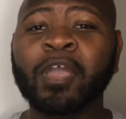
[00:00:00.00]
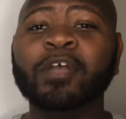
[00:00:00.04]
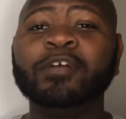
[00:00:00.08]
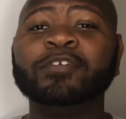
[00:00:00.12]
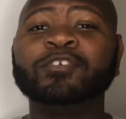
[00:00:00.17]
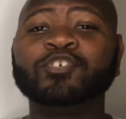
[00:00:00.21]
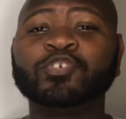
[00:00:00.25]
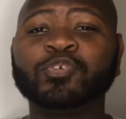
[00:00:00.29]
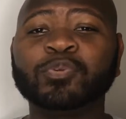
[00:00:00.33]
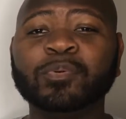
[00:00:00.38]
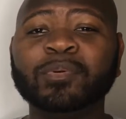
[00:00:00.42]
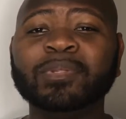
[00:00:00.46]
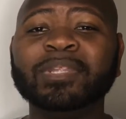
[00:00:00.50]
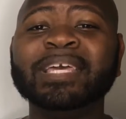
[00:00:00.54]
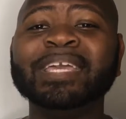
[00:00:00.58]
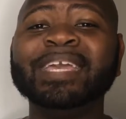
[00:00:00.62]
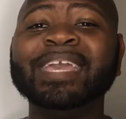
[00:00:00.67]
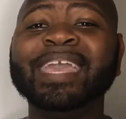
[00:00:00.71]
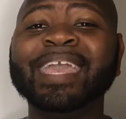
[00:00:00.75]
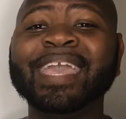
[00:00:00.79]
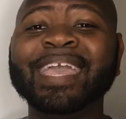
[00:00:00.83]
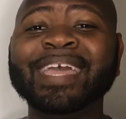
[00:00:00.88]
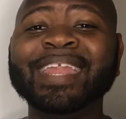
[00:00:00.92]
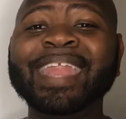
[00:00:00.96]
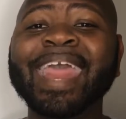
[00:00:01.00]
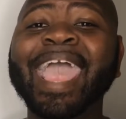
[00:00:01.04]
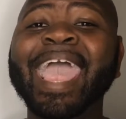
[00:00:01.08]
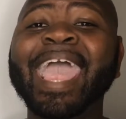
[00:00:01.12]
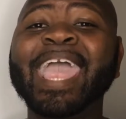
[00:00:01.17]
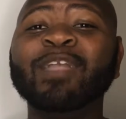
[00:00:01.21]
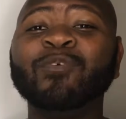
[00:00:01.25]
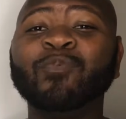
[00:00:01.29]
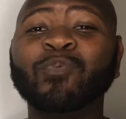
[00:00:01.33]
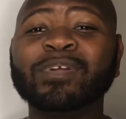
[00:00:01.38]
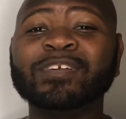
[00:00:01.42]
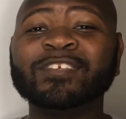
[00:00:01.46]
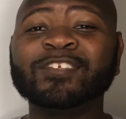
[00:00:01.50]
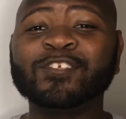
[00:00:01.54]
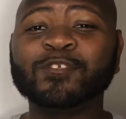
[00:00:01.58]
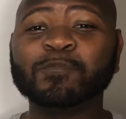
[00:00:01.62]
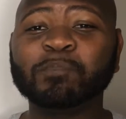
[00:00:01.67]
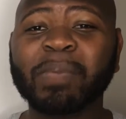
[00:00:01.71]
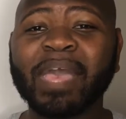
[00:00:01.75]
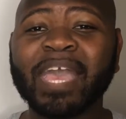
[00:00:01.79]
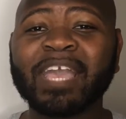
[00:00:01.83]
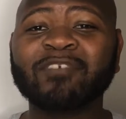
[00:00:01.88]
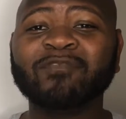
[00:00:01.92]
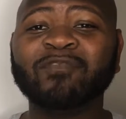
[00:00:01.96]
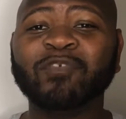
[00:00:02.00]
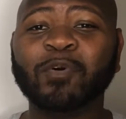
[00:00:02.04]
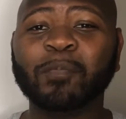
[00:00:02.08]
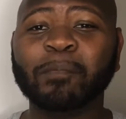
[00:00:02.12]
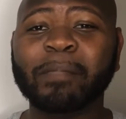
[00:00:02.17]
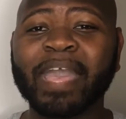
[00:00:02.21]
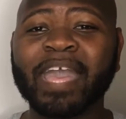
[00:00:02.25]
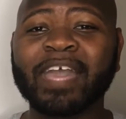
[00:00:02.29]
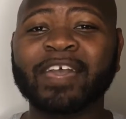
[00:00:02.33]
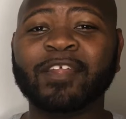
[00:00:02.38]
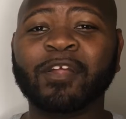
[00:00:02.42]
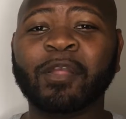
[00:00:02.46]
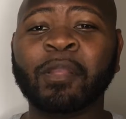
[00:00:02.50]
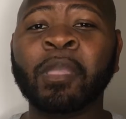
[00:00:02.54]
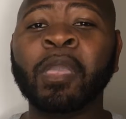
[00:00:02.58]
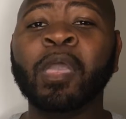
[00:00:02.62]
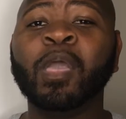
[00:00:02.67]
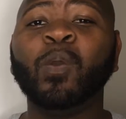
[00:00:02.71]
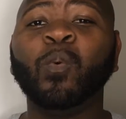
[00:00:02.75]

truly in a respectful manner